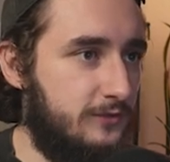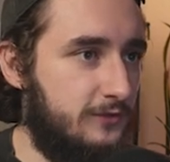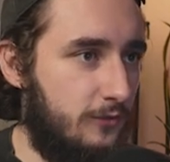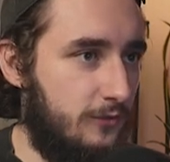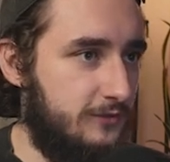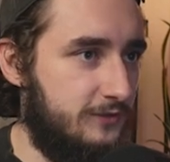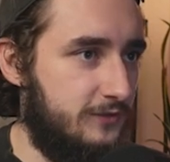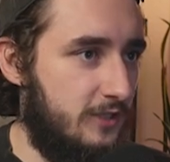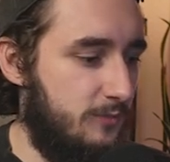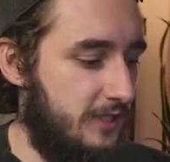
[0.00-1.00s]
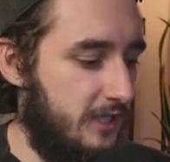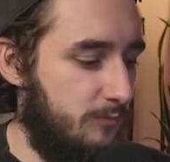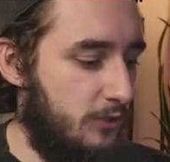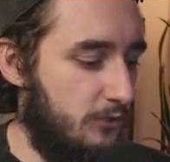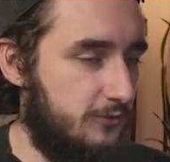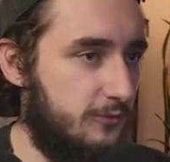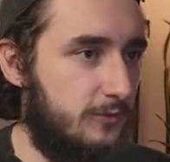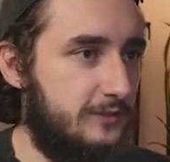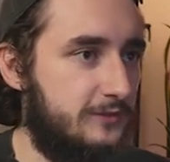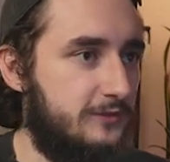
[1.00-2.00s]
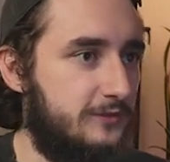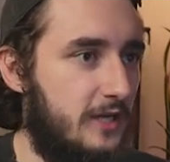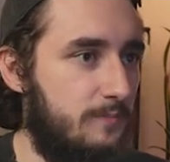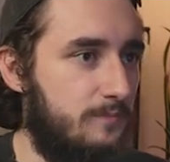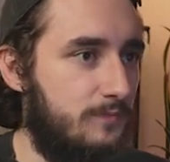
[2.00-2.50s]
So this is going to be a post request this time.